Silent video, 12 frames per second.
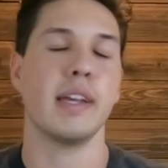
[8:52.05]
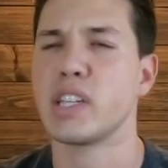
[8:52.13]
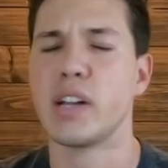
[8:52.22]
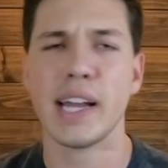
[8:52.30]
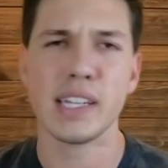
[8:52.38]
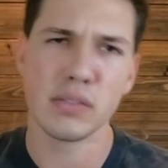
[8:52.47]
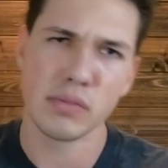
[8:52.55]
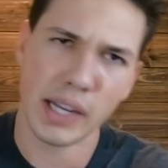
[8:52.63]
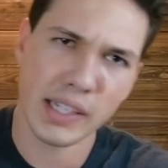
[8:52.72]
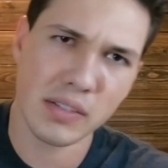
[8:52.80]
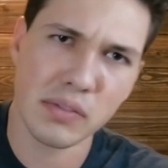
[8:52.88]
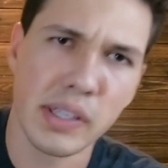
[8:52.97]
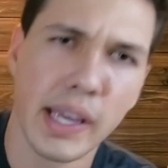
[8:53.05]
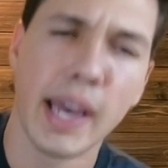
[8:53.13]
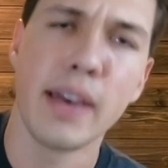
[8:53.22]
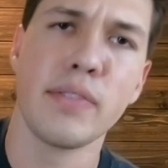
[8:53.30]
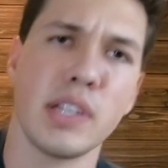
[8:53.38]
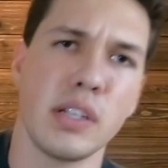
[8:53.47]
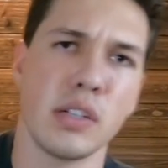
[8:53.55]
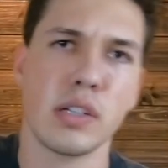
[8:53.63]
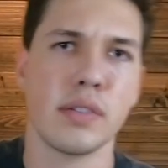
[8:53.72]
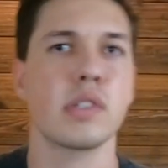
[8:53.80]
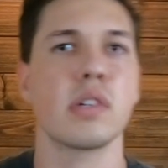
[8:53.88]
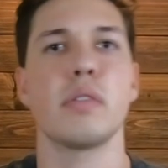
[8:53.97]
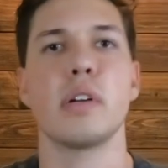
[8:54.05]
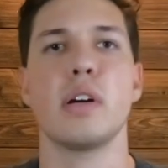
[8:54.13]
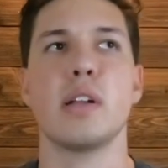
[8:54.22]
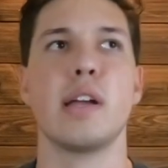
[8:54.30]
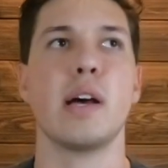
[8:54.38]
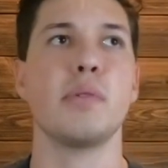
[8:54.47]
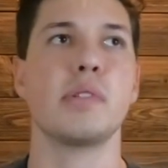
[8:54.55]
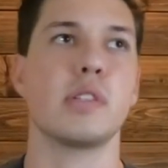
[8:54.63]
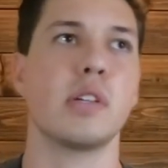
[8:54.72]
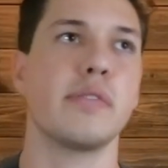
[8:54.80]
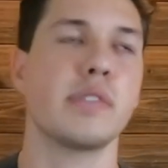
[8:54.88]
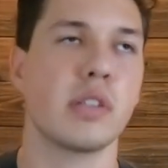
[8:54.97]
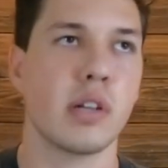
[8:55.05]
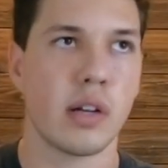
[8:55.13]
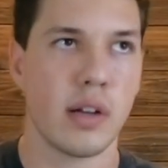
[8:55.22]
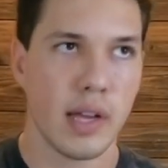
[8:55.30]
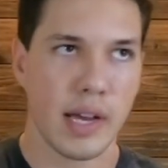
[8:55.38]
I didn't really have any nerves going on. I wasn't nervous at all.